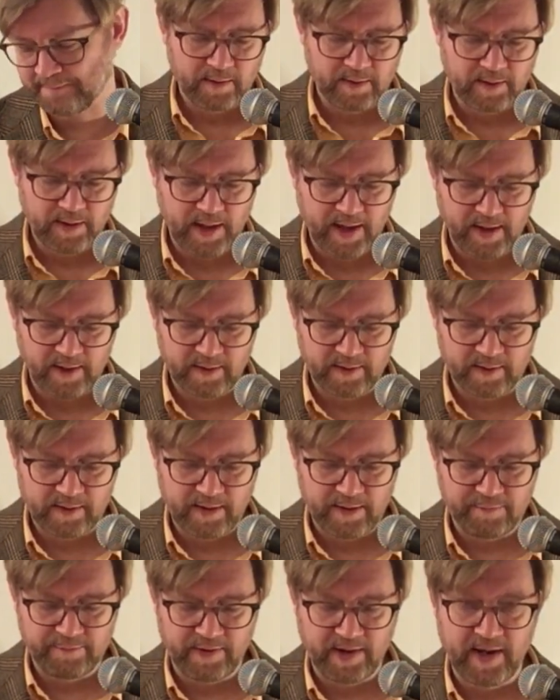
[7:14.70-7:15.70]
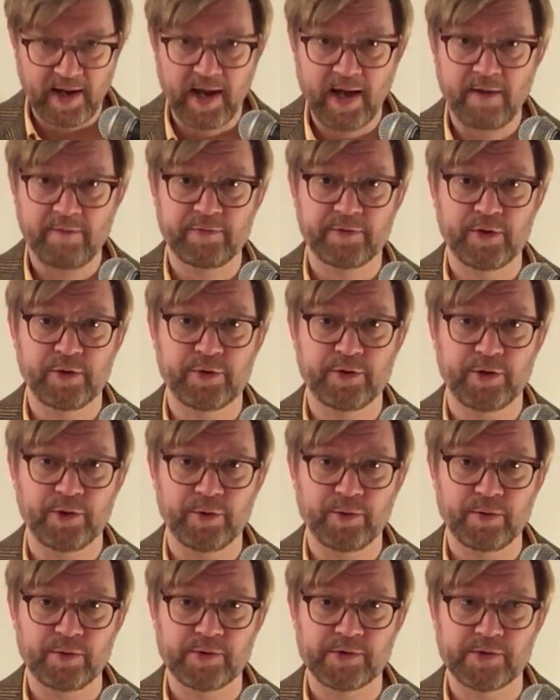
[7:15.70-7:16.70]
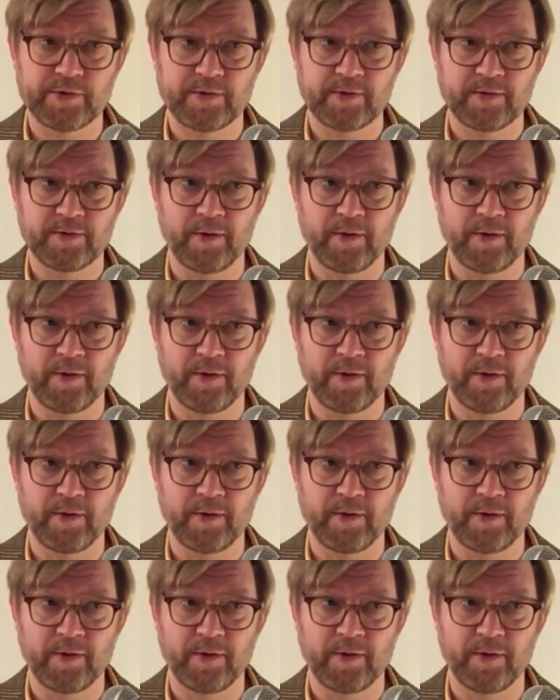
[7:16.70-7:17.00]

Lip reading: And if I have to choose